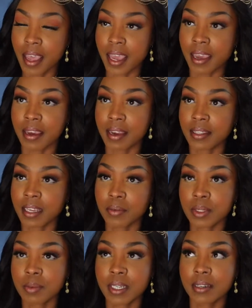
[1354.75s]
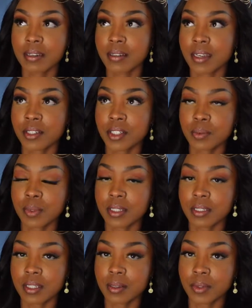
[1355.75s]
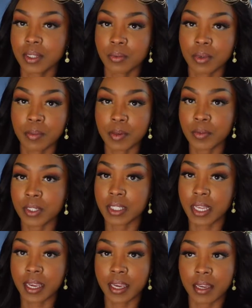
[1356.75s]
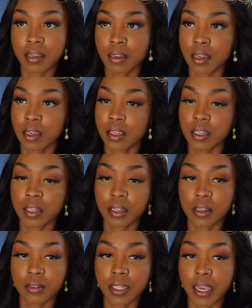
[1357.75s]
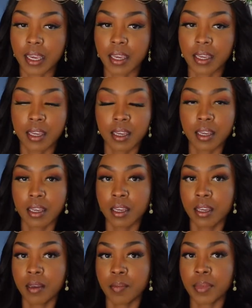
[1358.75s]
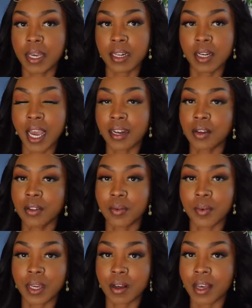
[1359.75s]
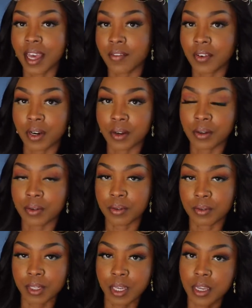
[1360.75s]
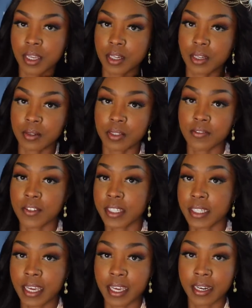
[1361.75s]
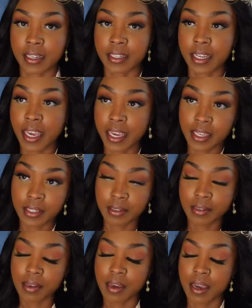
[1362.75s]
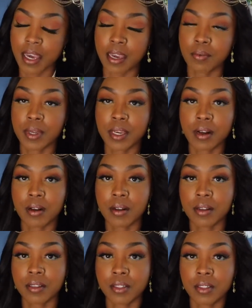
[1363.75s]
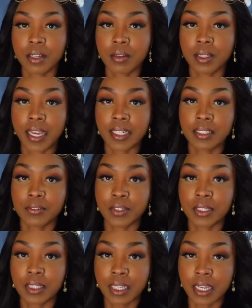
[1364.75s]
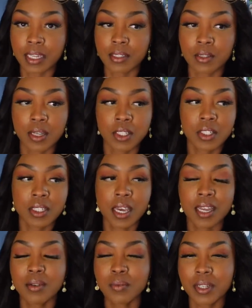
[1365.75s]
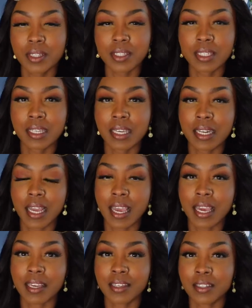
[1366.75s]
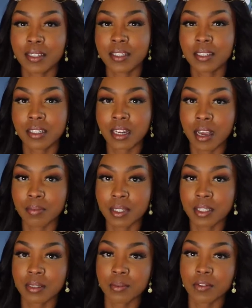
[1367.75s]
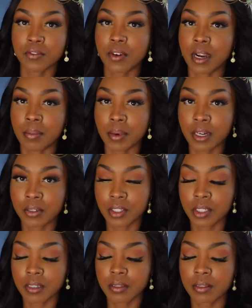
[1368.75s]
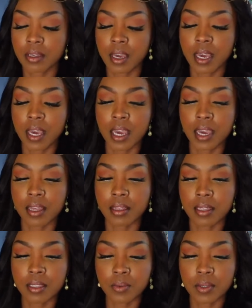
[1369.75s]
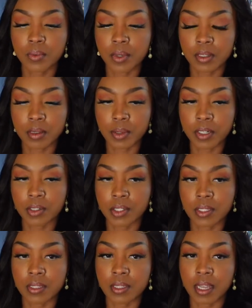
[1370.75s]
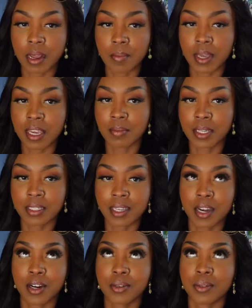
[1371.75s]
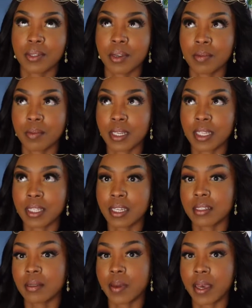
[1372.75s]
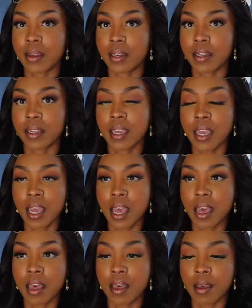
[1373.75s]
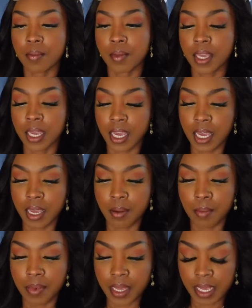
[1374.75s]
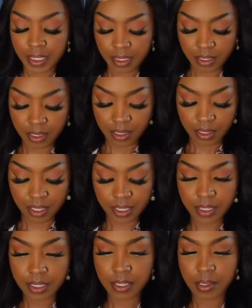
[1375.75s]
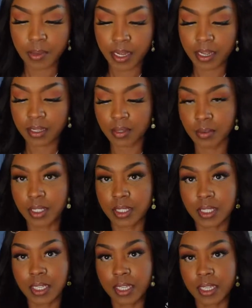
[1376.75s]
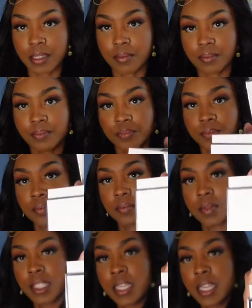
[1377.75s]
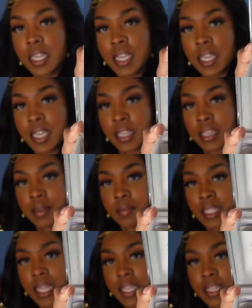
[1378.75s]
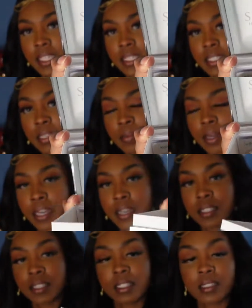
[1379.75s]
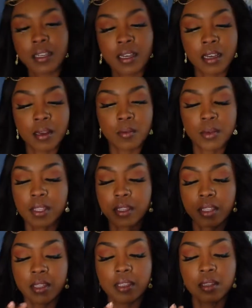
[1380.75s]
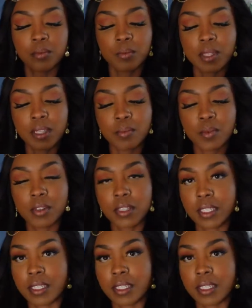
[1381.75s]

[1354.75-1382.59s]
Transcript: and that was because I just wanted to see what the women were saying. You know, like, but I know that we all have our own, you know, sophisticated taste and we all, you know, like different things. So I just kind of wanted to get a good synopsis before I purchased. And this was one of the purchases that I made because I heard so many things about it. Um, but this is the box once again. It comes like this in the box um, with, uh, with more of the